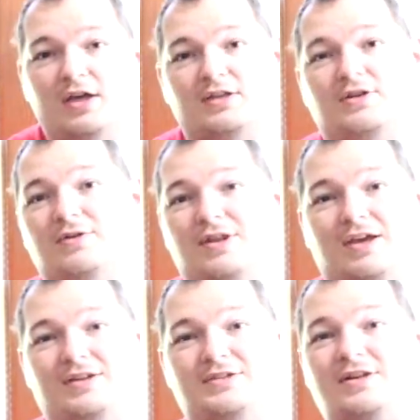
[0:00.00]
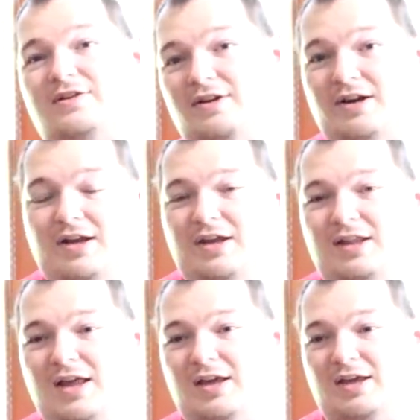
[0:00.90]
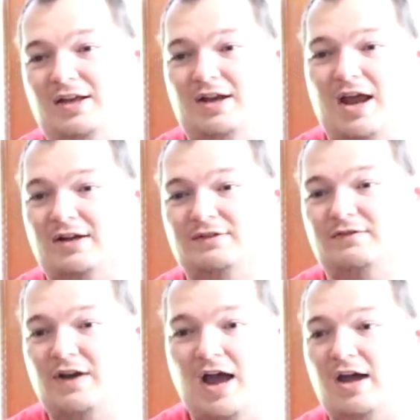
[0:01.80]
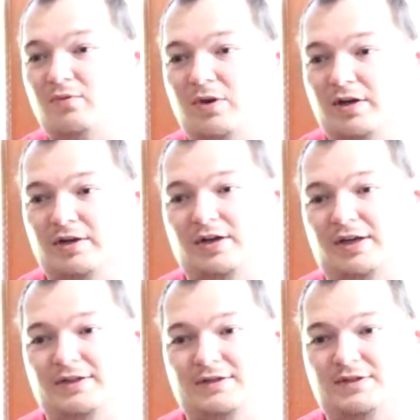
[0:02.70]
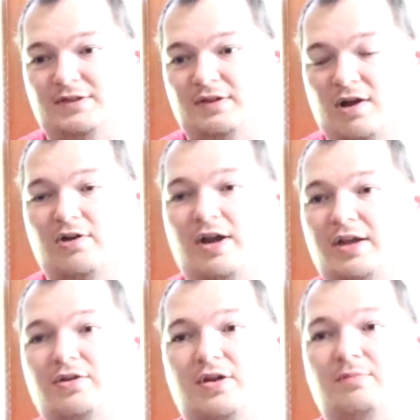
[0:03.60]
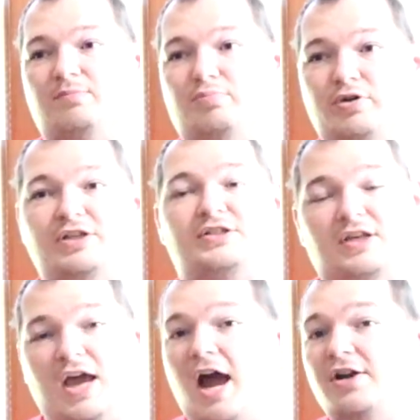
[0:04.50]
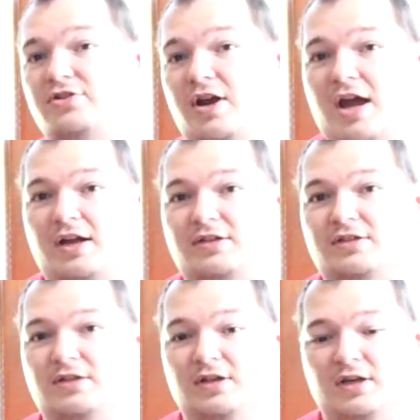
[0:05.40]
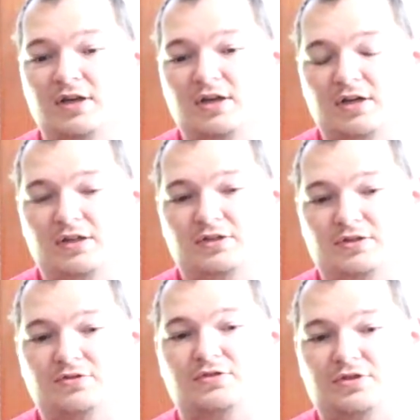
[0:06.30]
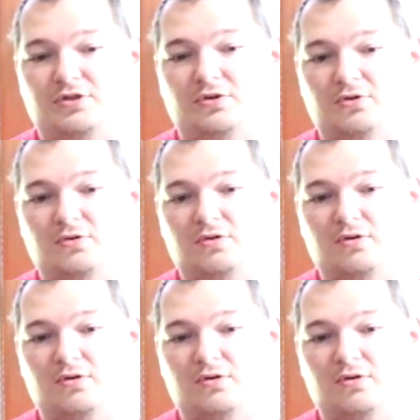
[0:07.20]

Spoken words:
So they consider it like an act of God, where it's all right. You can breach the contract due to